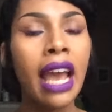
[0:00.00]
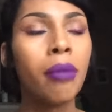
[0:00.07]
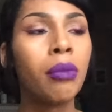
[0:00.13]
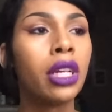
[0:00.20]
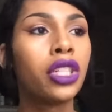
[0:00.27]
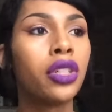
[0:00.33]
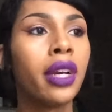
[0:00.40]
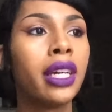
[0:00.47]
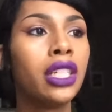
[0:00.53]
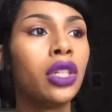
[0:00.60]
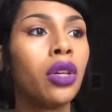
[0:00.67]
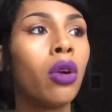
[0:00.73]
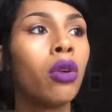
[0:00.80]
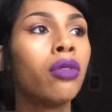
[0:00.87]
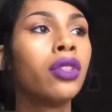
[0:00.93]
I'm not trying
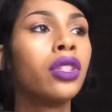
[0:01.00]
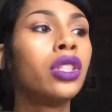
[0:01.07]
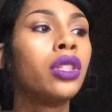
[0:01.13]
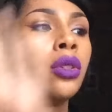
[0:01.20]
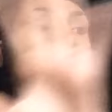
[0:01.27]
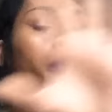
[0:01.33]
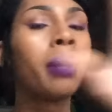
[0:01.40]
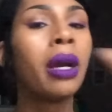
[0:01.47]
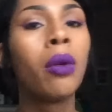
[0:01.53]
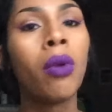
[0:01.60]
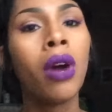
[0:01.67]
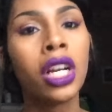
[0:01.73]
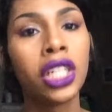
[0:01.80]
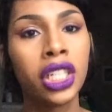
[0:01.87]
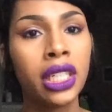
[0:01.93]
to overdo it by
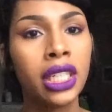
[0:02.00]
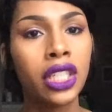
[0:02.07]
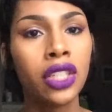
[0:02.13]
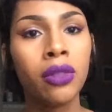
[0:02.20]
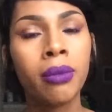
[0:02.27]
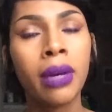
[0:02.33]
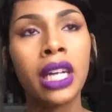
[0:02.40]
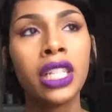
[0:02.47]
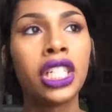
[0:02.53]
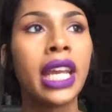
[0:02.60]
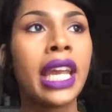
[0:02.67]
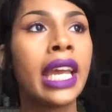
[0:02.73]
washing it too much,